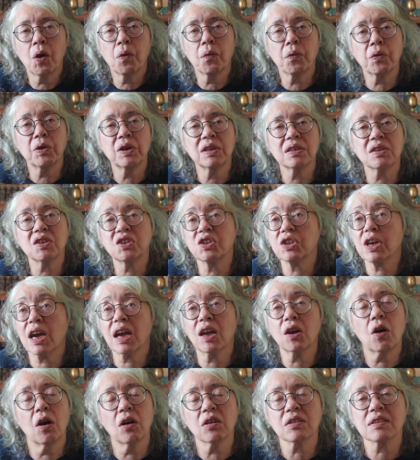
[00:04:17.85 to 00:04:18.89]
whereas
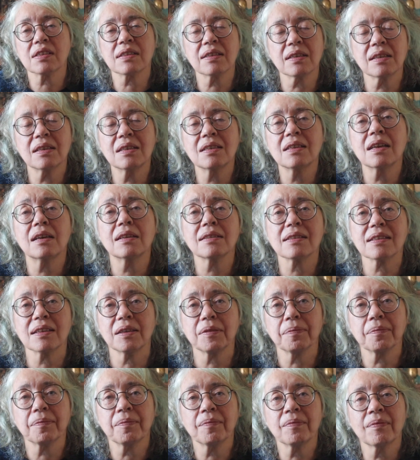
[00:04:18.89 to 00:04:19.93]
Jane Austen
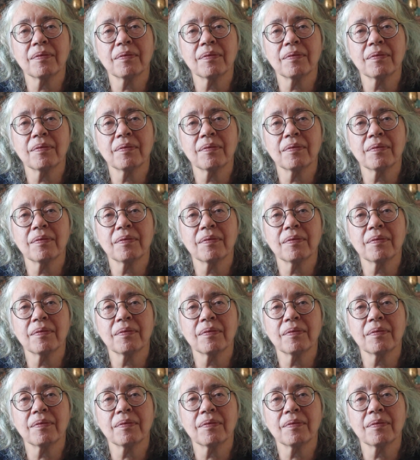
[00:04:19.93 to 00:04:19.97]
doesn't.